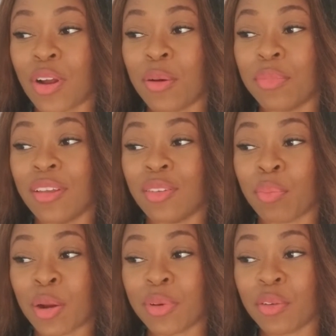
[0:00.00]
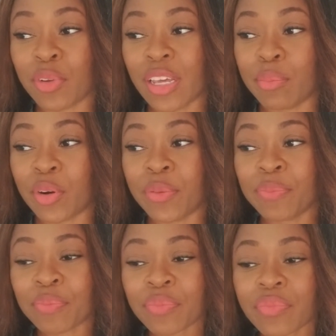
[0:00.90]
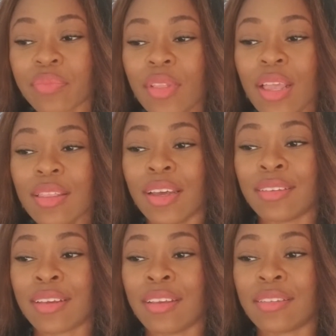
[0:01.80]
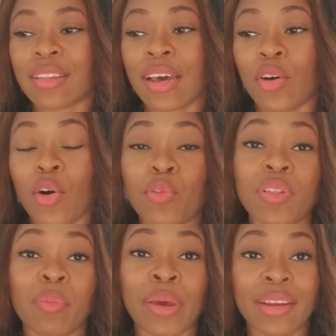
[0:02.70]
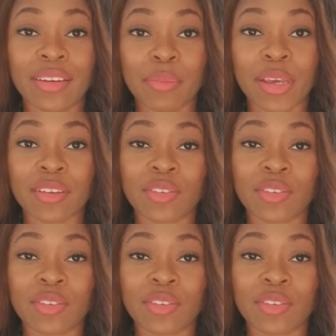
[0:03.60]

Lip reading: from the Department of Labor that says that over the pandemic,